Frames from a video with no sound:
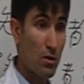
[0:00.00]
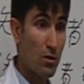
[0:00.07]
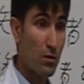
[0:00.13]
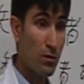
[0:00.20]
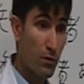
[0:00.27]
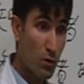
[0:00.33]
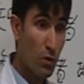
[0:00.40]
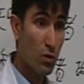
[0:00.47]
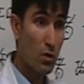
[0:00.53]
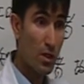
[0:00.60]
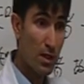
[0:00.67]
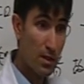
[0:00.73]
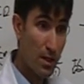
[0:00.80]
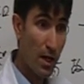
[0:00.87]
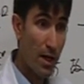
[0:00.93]
food
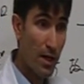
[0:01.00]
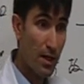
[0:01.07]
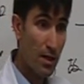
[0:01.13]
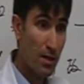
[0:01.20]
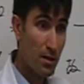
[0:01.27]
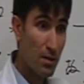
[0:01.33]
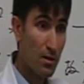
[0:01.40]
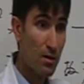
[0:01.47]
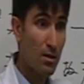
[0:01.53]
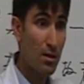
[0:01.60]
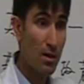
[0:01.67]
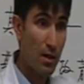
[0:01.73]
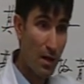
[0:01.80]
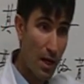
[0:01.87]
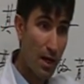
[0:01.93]
and diet,
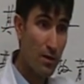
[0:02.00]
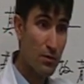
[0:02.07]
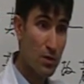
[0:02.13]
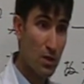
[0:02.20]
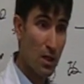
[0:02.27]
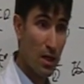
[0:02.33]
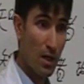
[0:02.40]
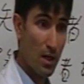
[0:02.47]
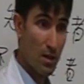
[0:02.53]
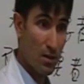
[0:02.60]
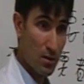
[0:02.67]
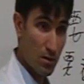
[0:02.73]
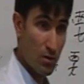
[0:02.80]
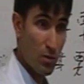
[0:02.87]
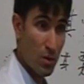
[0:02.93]
lifestyle,
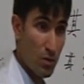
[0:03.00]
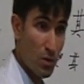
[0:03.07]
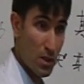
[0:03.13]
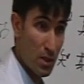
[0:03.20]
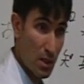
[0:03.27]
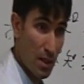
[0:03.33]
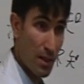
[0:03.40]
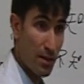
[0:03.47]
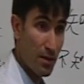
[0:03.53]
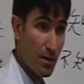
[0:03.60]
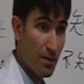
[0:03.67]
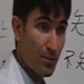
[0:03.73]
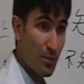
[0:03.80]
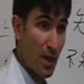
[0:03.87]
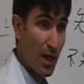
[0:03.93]
what we said,
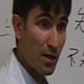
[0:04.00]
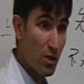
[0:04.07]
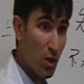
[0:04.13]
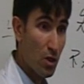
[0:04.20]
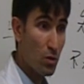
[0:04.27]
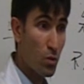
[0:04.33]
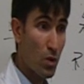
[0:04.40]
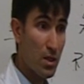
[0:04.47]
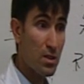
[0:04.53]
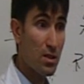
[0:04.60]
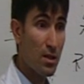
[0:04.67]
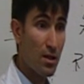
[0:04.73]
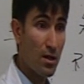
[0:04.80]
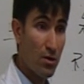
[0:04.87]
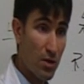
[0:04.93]
and not
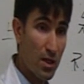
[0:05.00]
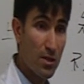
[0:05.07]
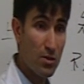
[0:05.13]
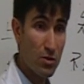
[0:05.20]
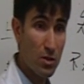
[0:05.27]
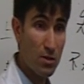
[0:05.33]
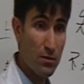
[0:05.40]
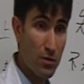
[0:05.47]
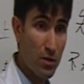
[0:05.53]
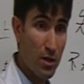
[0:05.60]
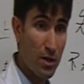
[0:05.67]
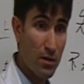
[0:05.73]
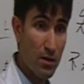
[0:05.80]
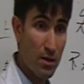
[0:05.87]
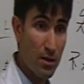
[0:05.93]
wasting our energy for
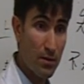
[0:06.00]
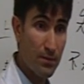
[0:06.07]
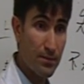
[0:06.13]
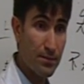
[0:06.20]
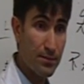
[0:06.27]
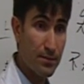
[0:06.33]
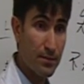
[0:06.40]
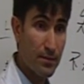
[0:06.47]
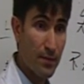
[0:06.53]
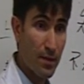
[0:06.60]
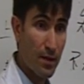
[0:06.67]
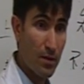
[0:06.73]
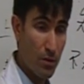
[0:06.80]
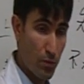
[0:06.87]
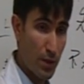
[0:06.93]
nothing,
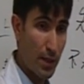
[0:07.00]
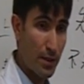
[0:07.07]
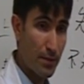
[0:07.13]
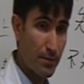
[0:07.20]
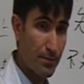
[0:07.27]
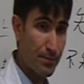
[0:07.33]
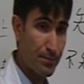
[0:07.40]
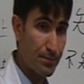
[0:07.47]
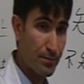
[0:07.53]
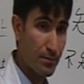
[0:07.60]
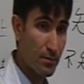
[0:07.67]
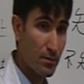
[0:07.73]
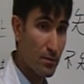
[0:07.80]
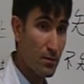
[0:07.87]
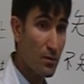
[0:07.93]
right?
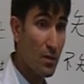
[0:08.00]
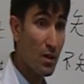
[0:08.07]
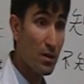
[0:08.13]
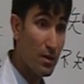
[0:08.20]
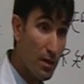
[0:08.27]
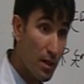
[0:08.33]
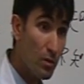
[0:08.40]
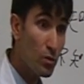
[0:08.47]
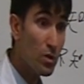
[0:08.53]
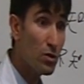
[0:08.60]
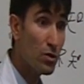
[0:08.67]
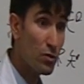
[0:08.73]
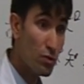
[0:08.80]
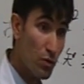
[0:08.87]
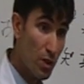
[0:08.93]
Then we
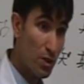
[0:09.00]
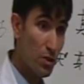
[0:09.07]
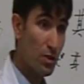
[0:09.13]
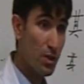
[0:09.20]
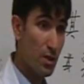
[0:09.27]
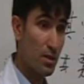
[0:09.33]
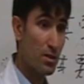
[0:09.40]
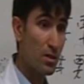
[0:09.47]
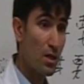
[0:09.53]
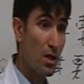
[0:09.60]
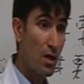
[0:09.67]
could reach this